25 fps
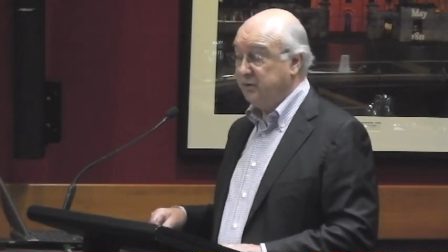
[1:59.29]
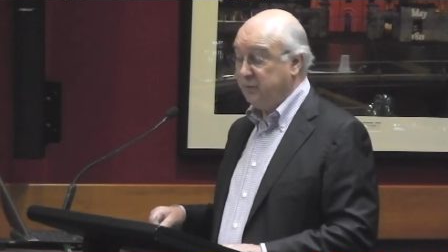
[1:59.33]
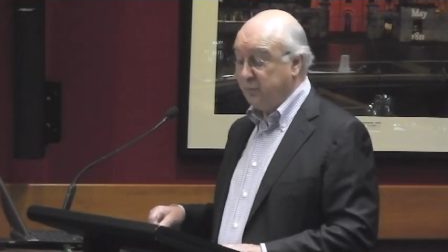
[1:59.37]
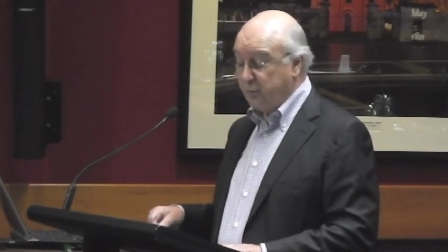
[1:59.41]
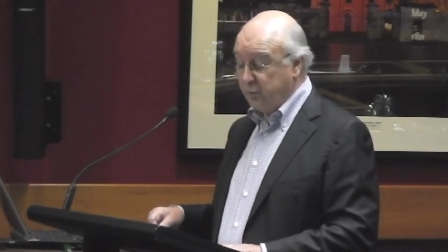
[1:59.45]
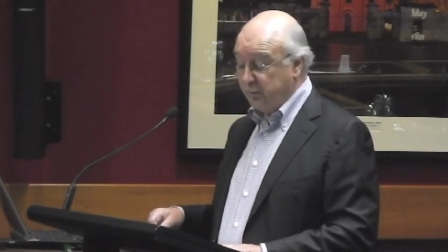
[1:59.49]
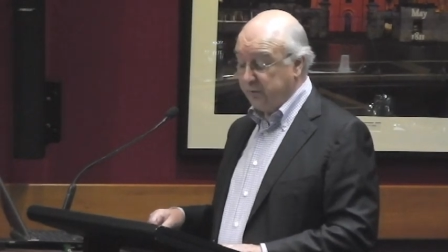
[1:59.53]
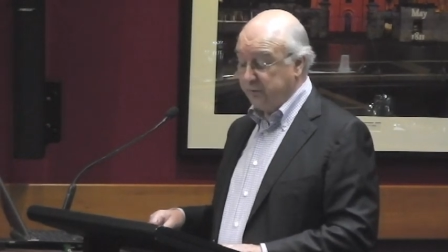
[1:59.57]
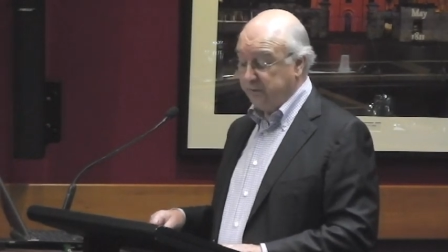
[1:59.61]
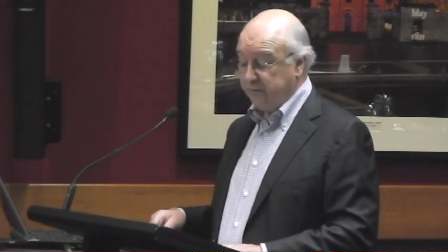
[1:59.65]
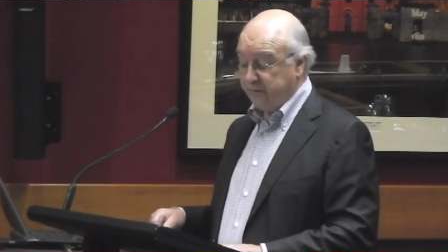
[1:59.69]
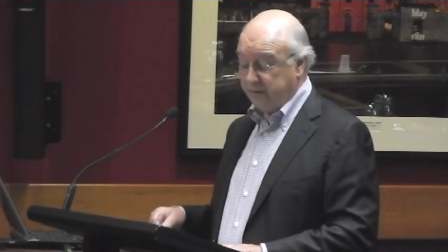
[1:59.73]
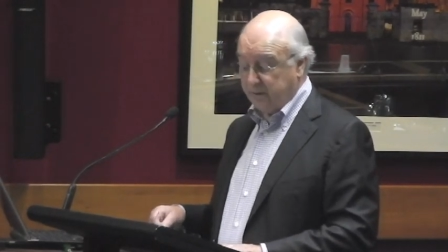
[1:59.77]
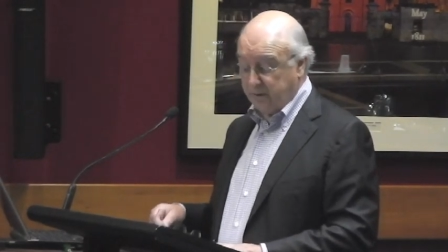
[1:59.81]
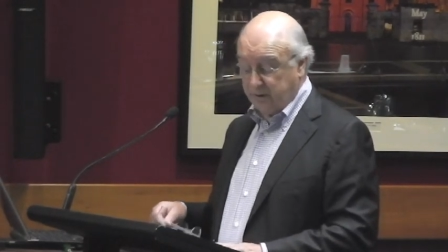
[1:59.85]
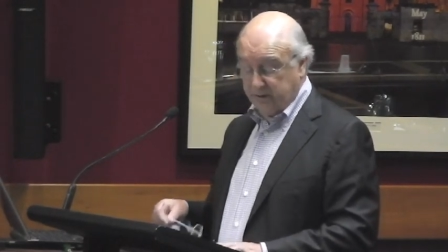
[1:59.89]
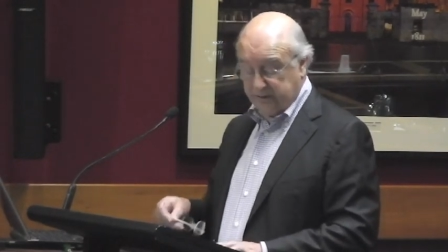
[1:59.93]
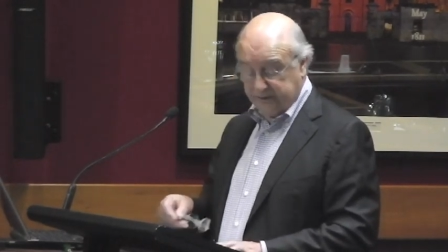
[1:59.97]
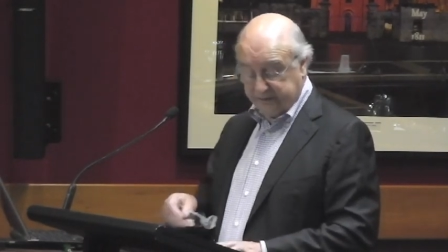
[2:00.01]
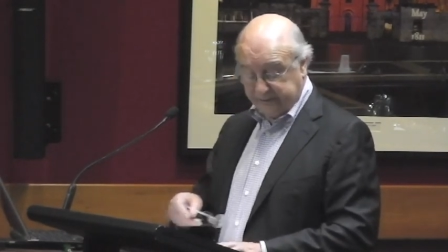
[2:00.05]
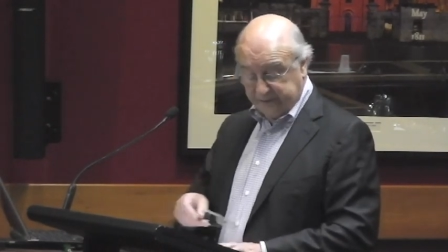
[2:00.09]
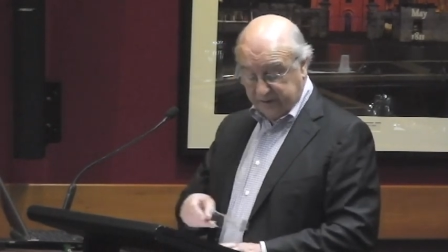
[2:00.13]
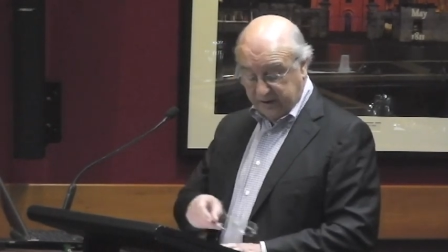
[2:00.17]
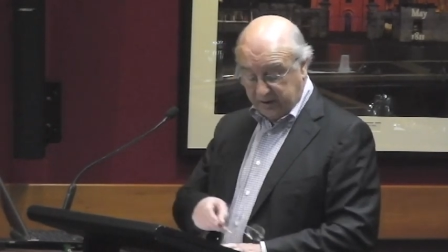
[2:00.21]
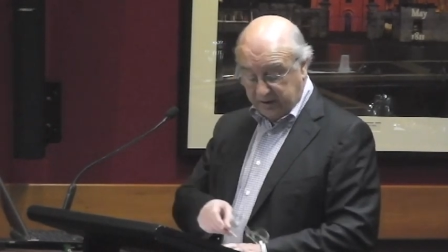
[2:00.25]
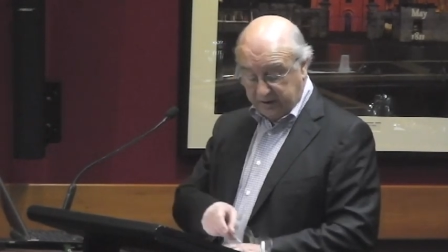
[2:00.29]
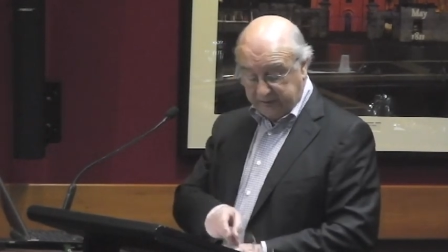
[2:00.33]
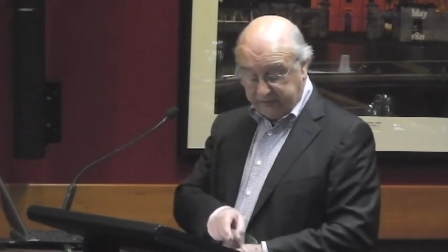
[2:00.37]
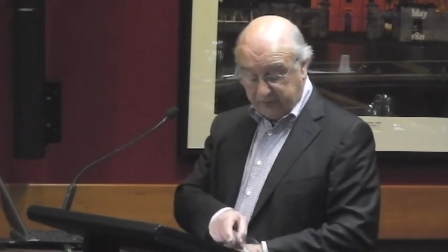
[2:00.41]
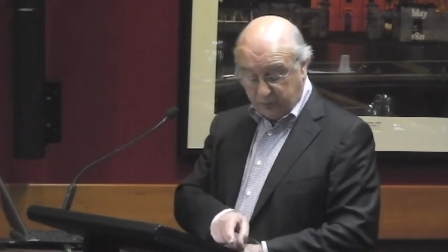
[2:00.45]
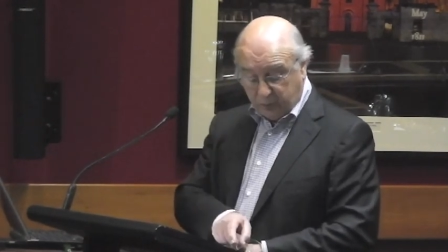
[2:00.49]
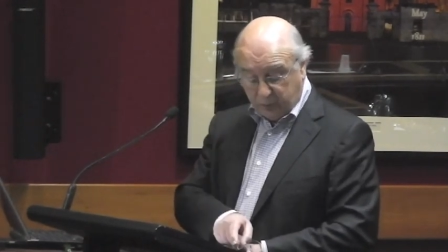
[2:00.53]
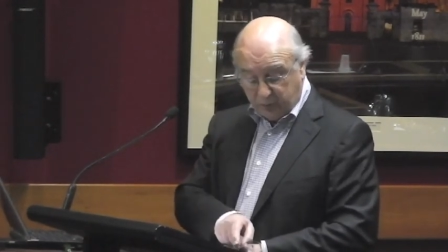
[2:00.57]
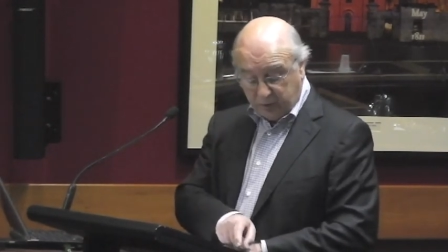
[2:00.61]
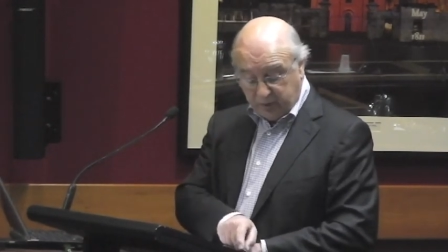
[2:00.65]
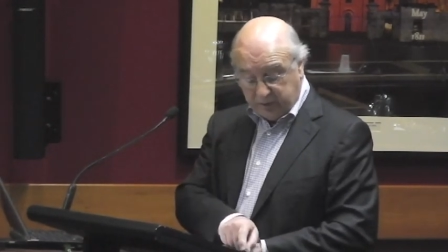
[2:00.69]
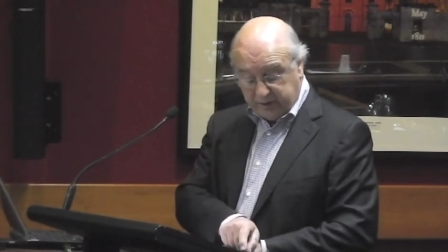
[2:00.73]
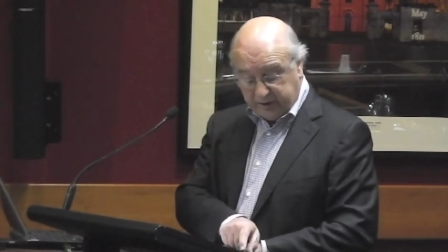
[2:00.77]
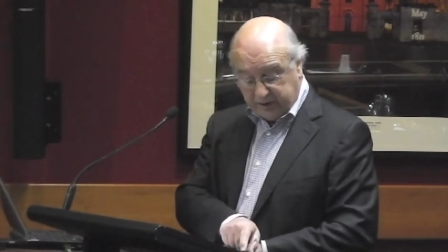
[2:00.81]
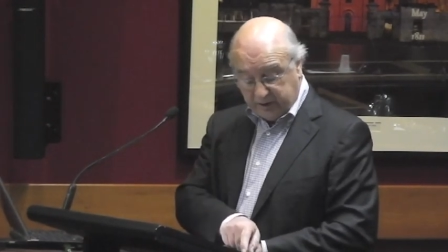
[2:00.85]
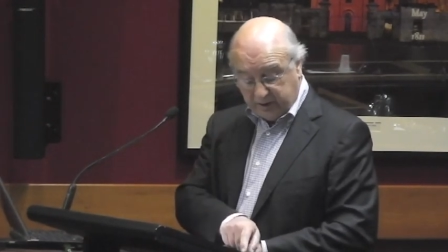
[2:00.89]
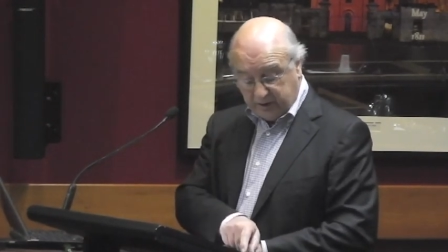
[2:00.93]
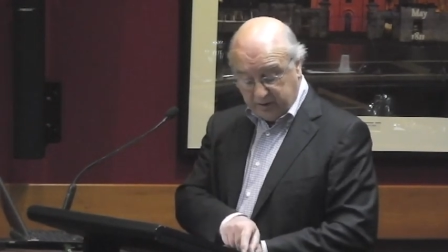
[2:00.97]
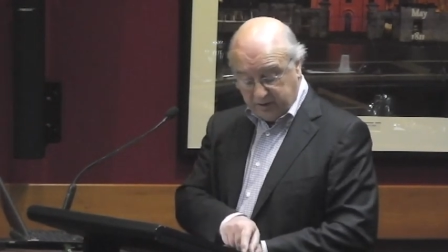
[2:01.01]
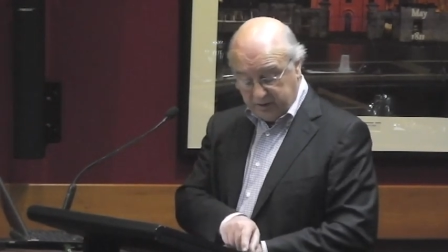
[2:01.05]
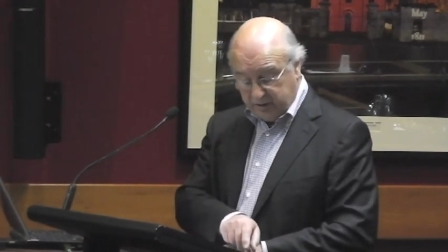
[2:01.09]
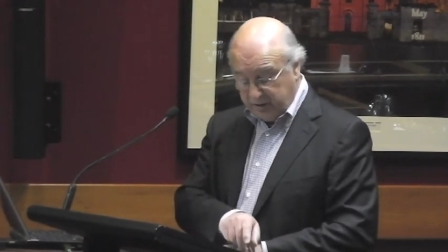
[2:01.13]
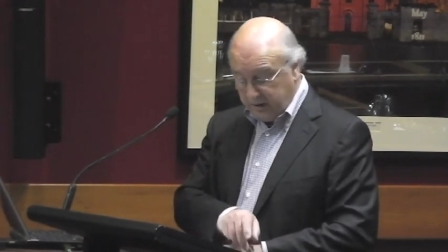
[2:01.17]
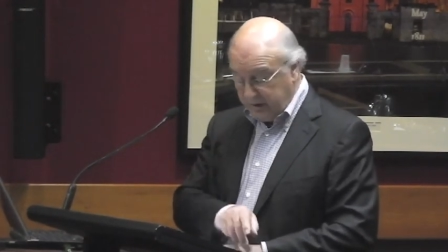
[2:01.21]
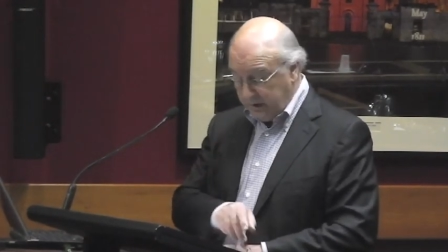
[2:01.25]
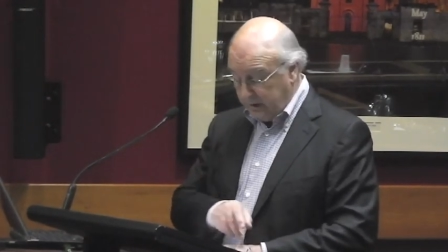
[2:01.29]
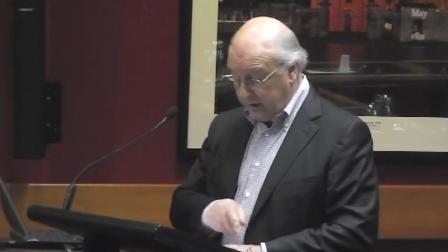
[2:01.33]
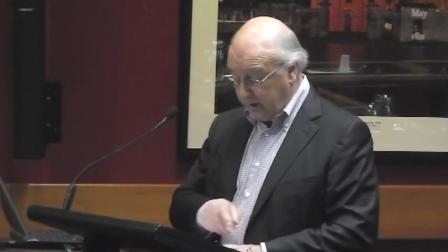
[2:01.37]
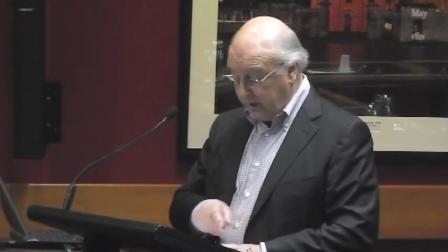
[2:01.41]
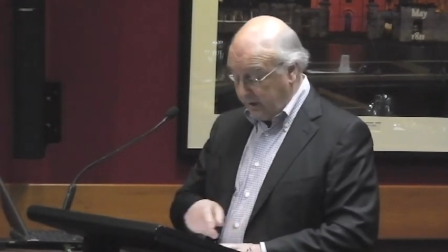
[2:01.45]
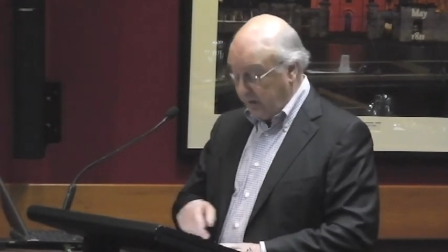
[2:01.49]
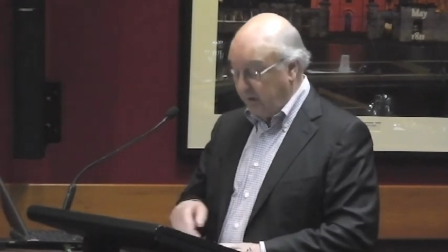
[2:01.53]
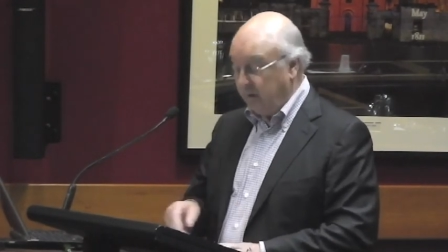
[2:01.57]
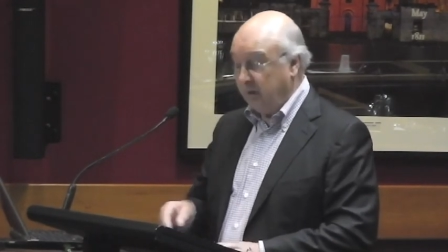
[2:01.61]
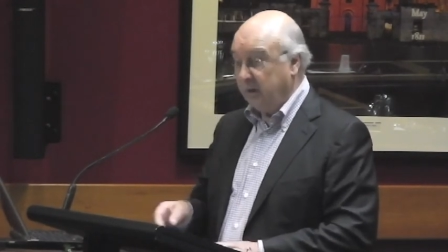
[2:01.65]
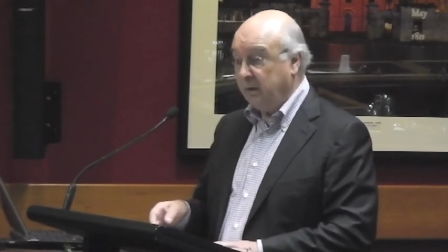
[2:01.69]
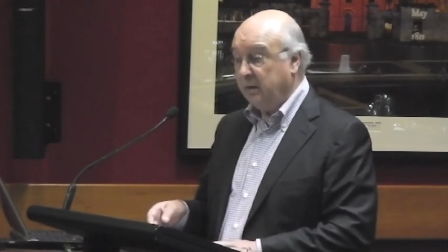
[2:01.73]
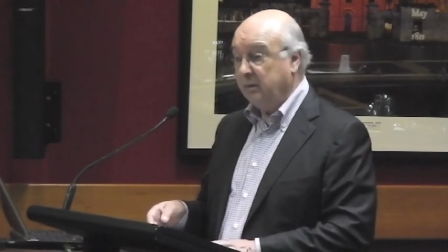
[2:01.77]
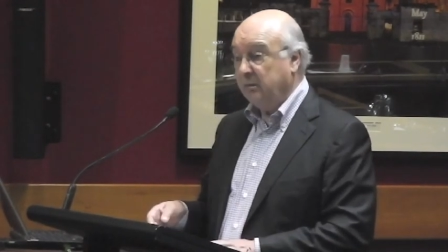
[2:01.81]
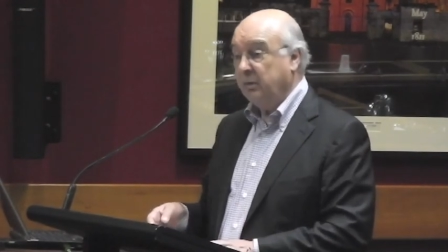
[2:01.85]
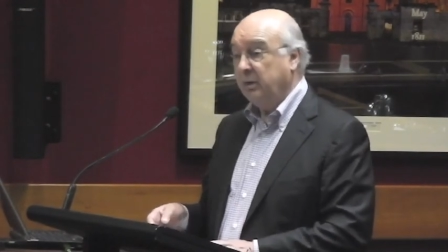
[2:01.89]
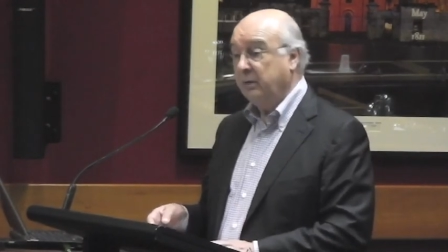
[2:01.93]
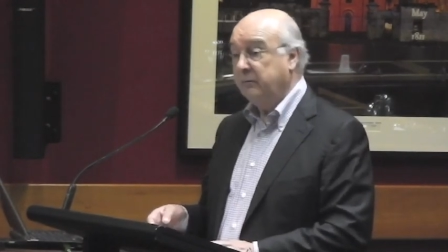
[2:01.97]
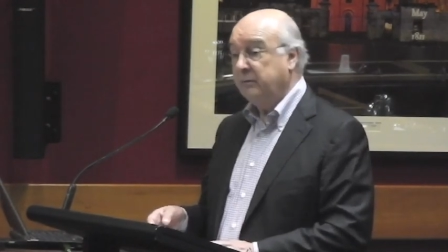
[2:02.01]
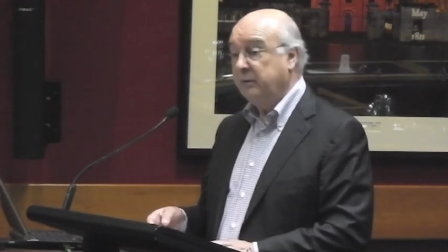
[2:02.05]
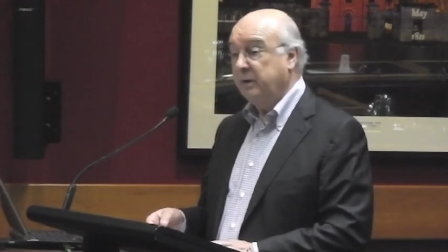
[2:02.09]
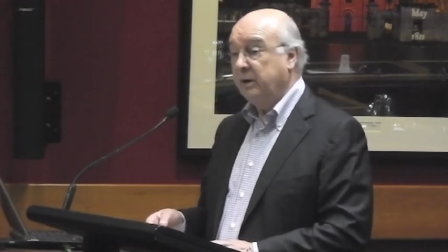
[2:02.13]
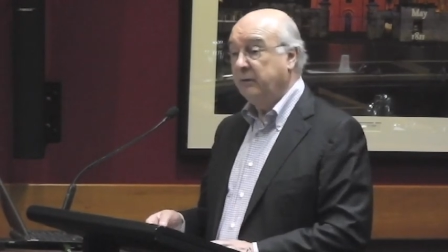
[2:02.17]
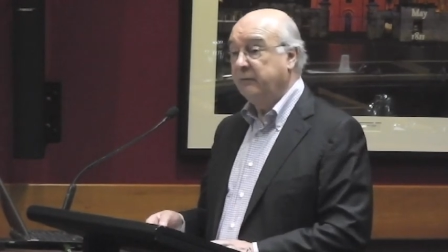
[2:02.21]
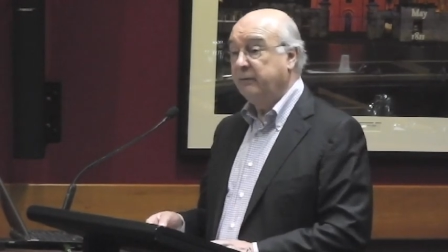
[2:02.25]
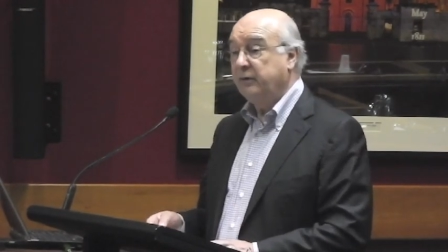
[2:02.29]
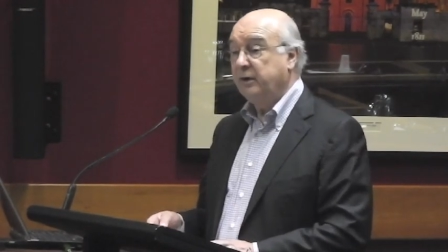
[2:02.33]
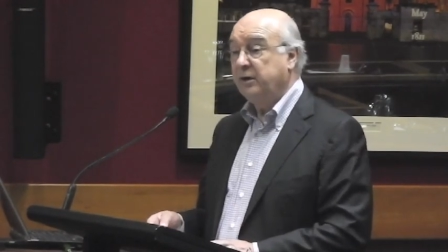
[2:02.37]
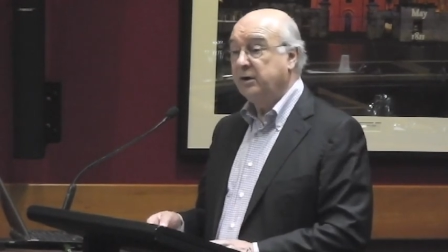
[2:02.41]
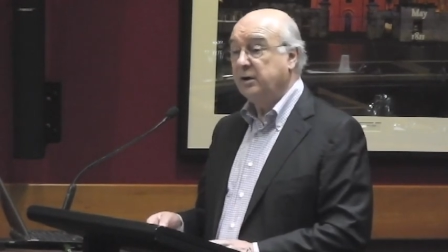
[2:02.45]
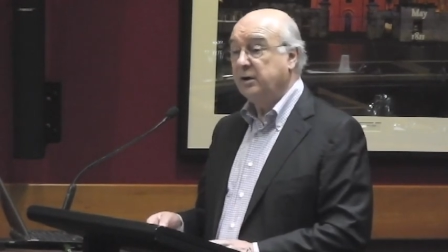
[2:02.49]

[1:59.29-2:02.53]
you, wouldn't understand if you weren't a, a, a, very